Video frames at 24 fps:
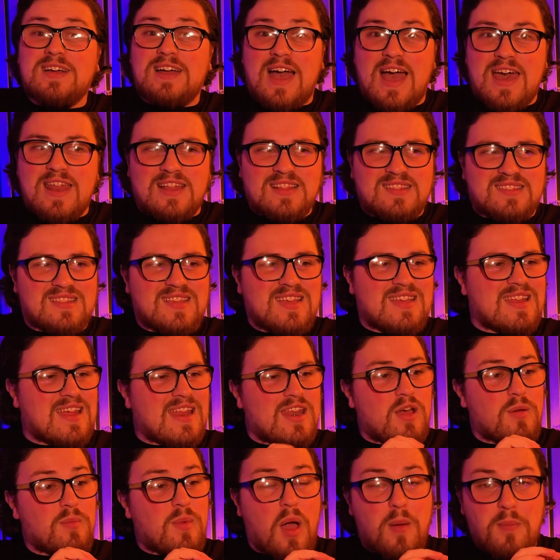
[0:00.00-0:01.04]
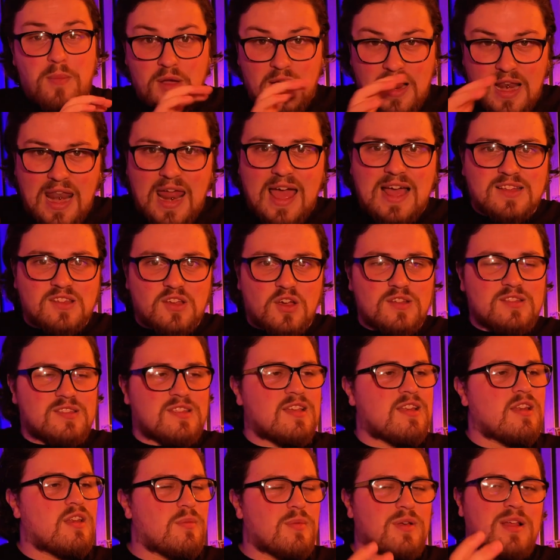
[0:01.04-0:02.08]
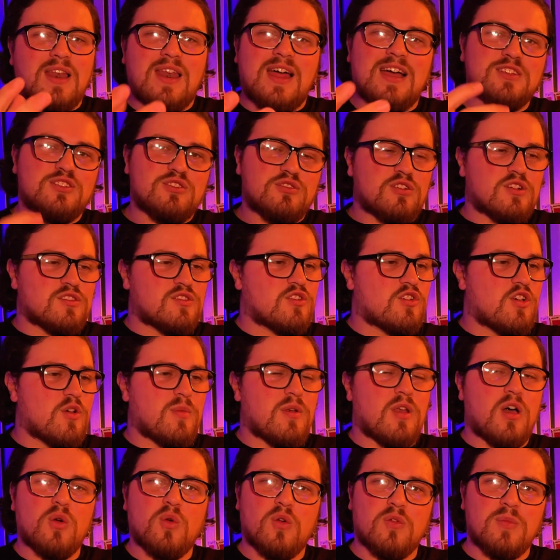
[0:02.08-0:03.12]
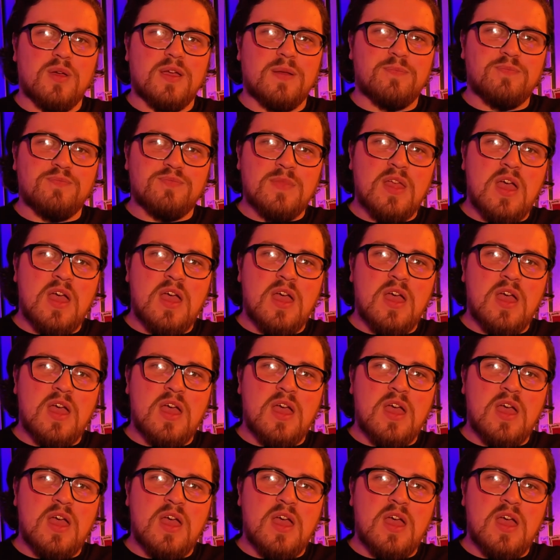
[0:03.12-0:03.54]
and I did, and I'm glad I did, and I'm glad you got to come along with me.